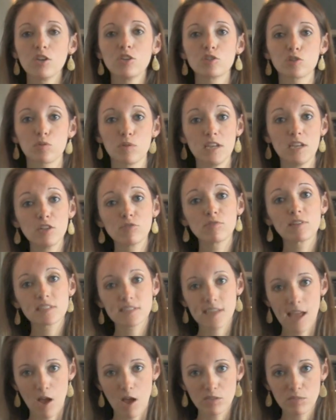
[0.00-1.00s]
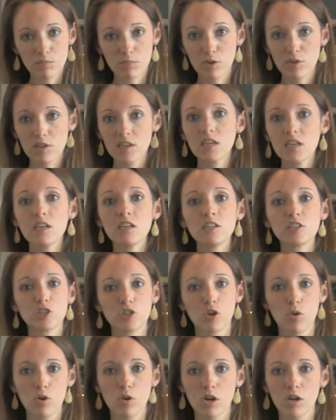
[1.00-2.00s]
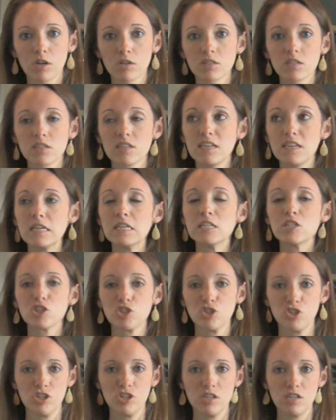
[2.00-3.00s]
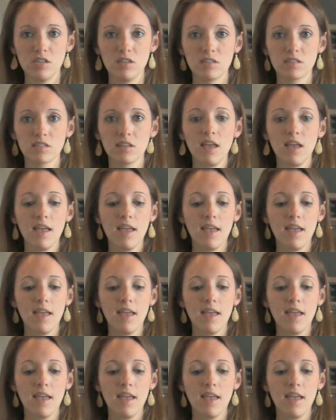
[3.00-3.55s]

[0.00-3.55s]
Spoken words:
So he drinks cow's milk, he eats yogurt, he eats cheese,